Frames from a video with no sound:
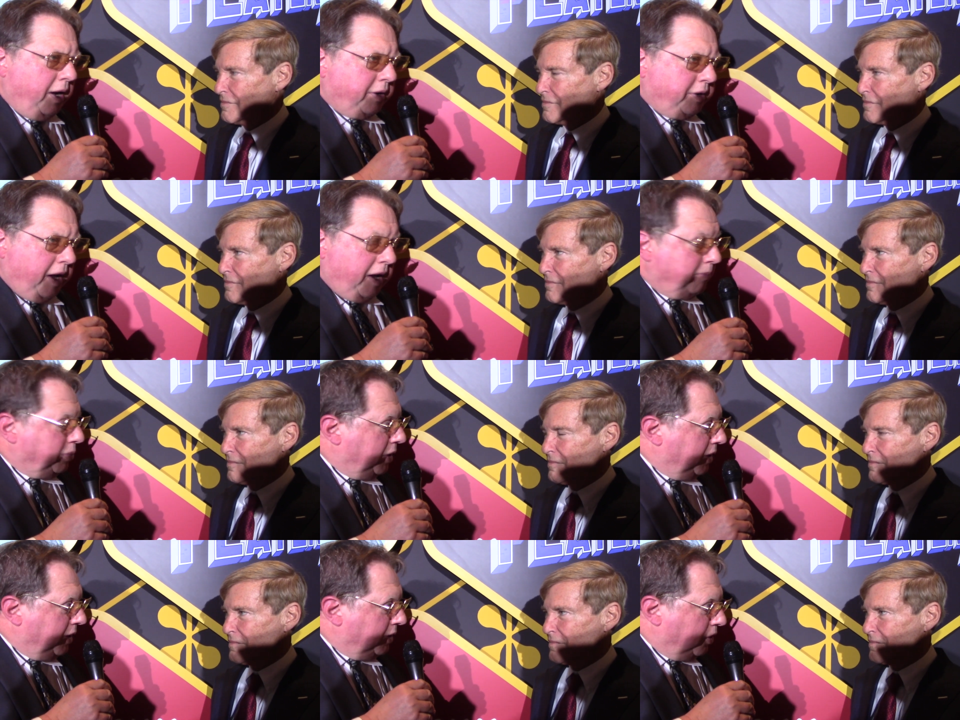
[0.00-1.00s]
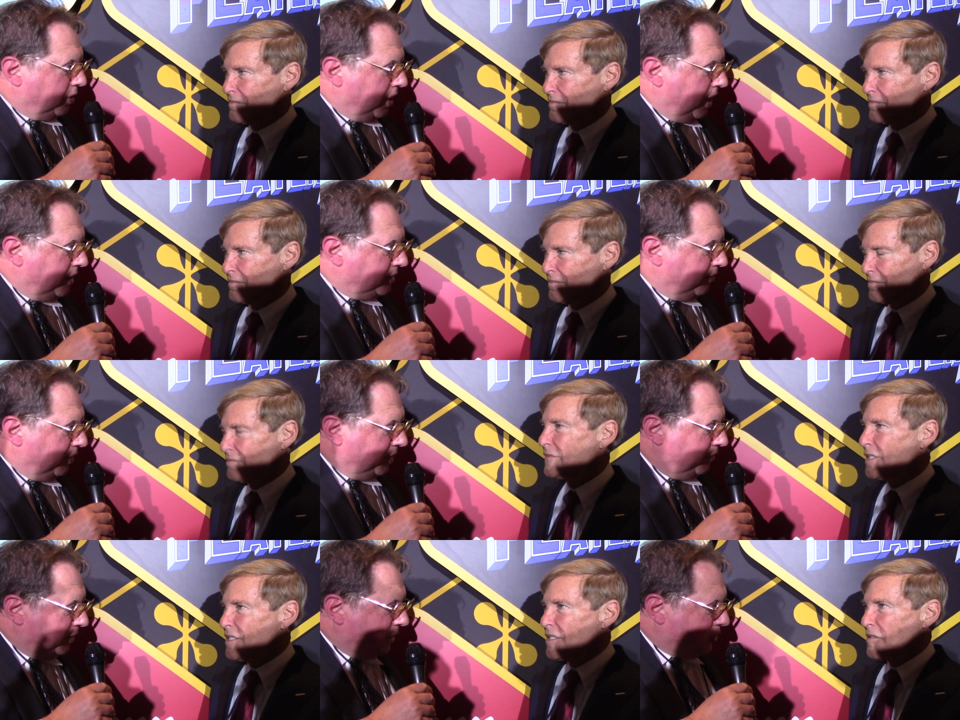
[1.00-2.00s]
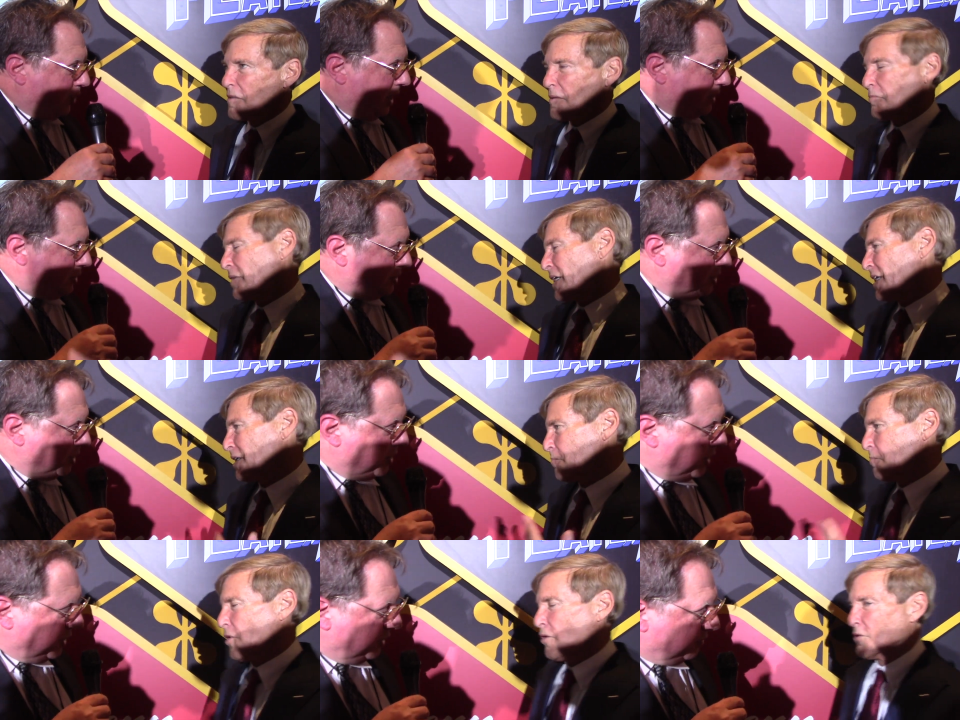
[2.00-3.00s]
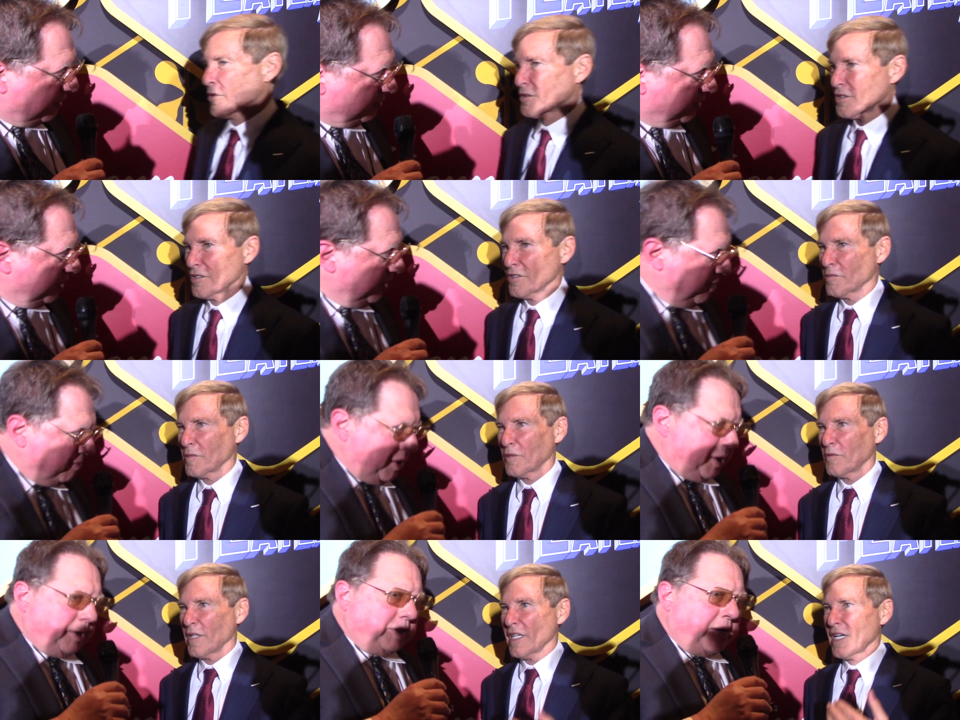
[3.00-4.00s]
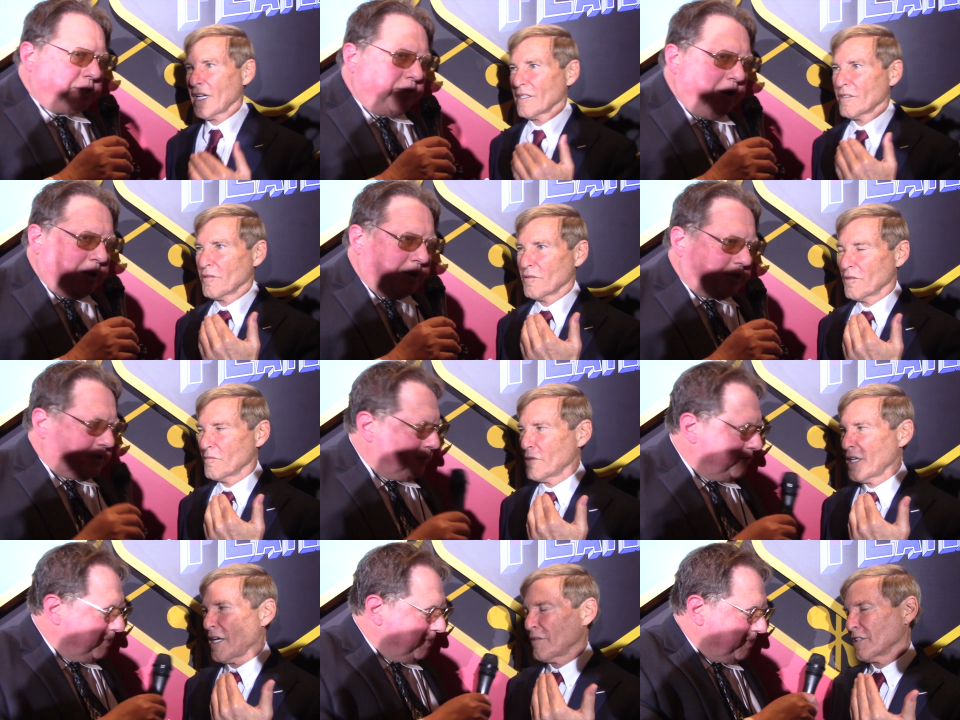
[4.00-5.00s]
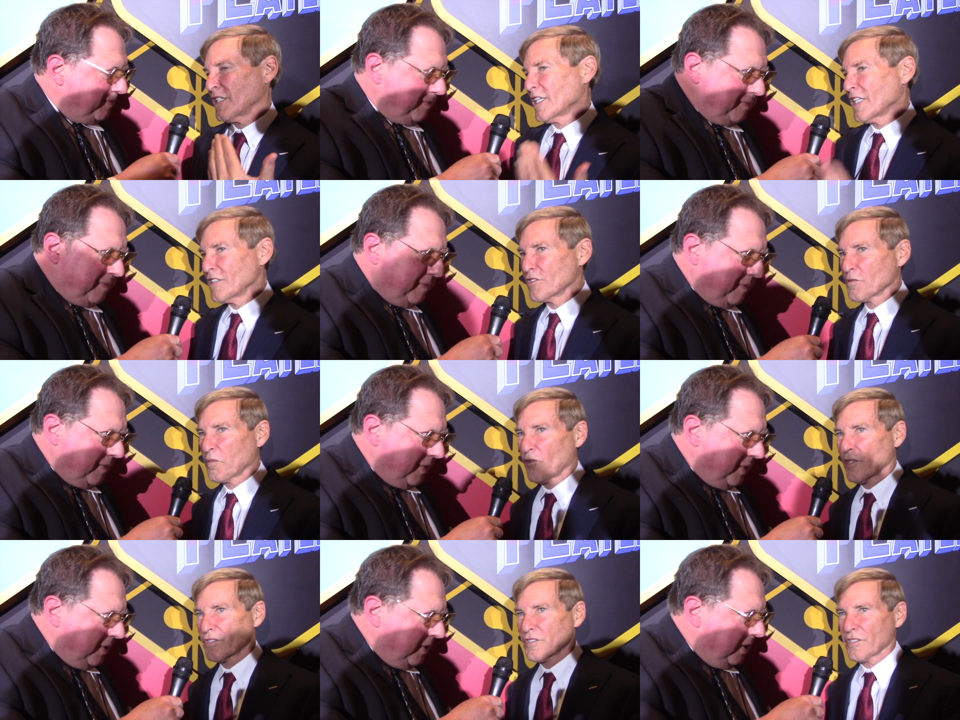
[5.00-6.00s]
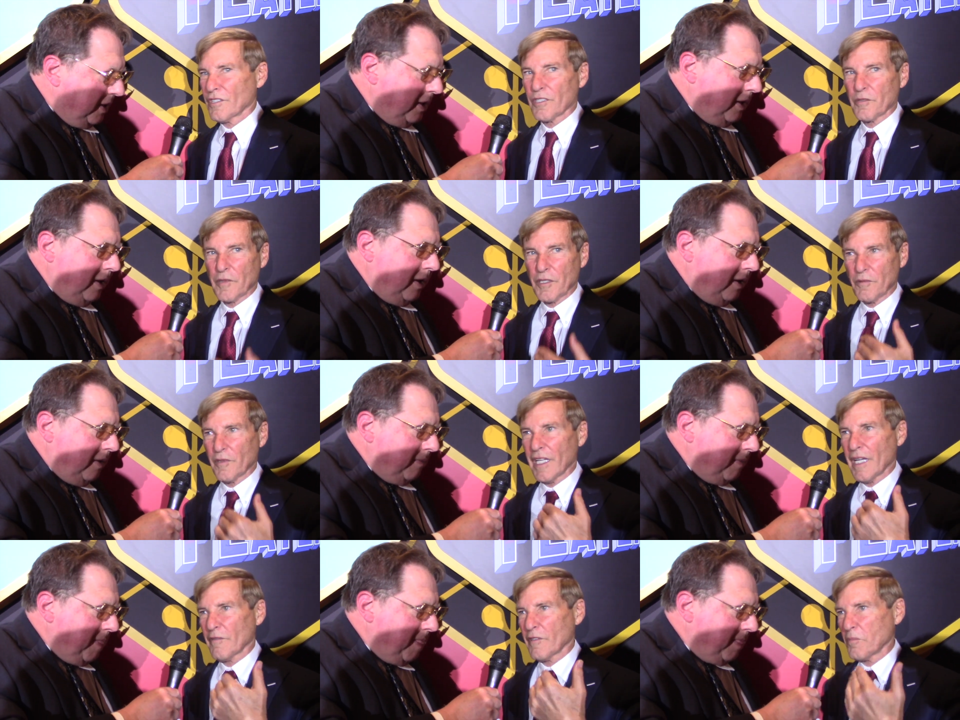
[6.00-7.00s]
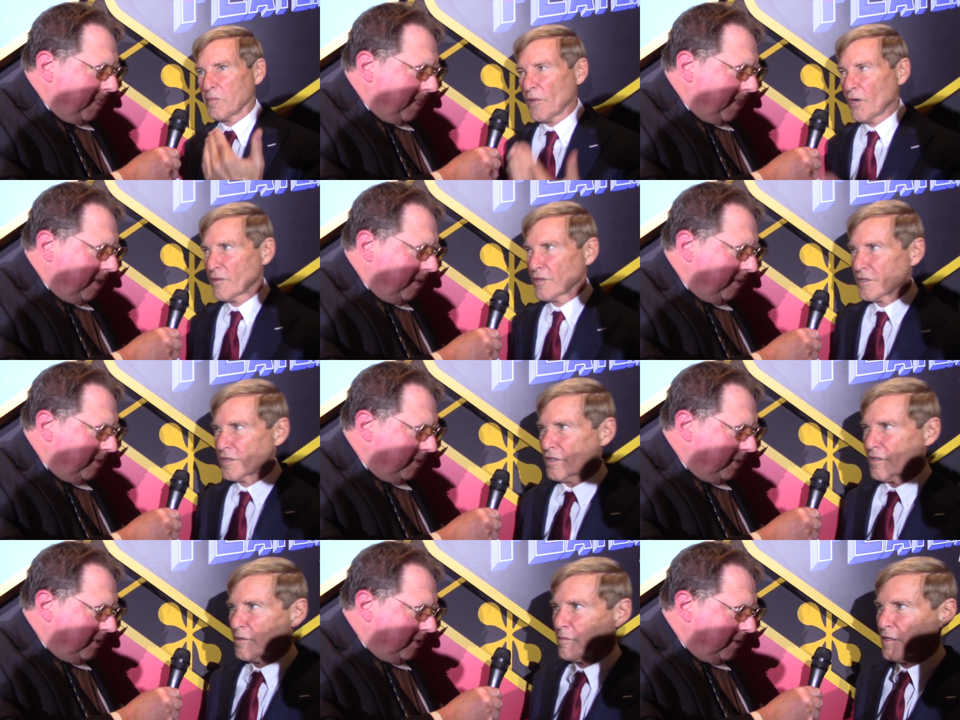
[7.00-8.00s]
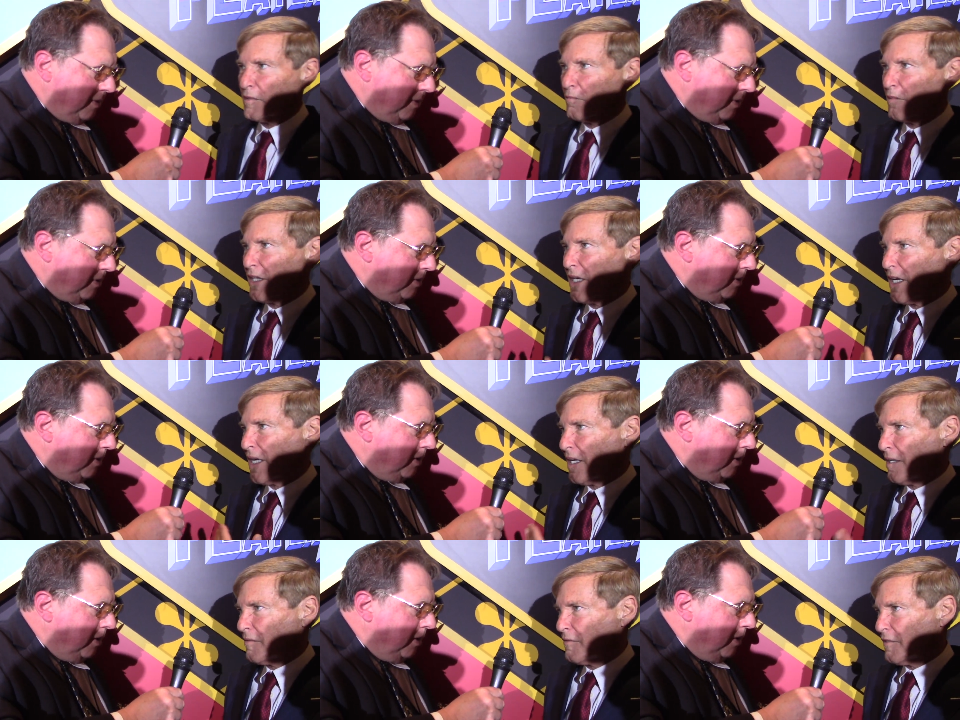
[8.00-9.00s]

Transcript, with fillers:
Speaker 1: gambling and all kinds of wonderful attractions indicative of
Speaker 2: being in Las Vegas. We have an esports tournament. We have a poker tournament. We have